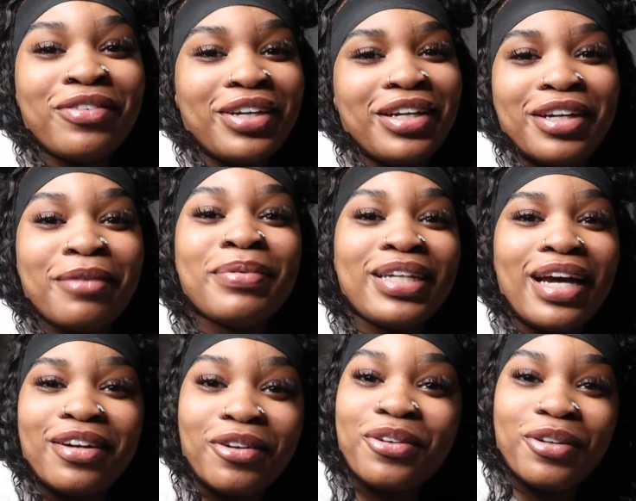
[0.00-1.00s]
running up and
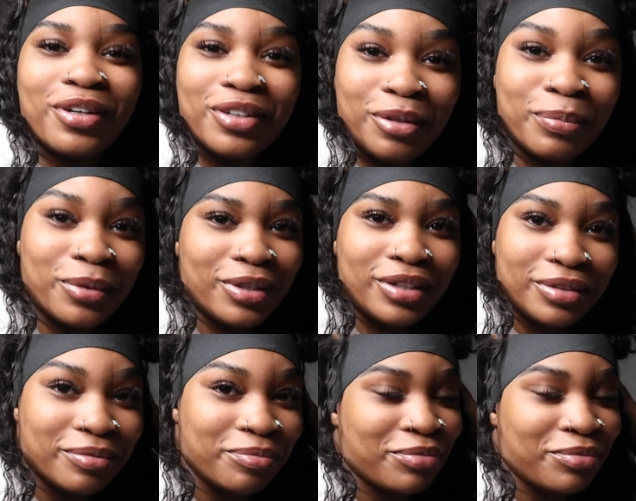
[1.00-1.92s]
down the court no more.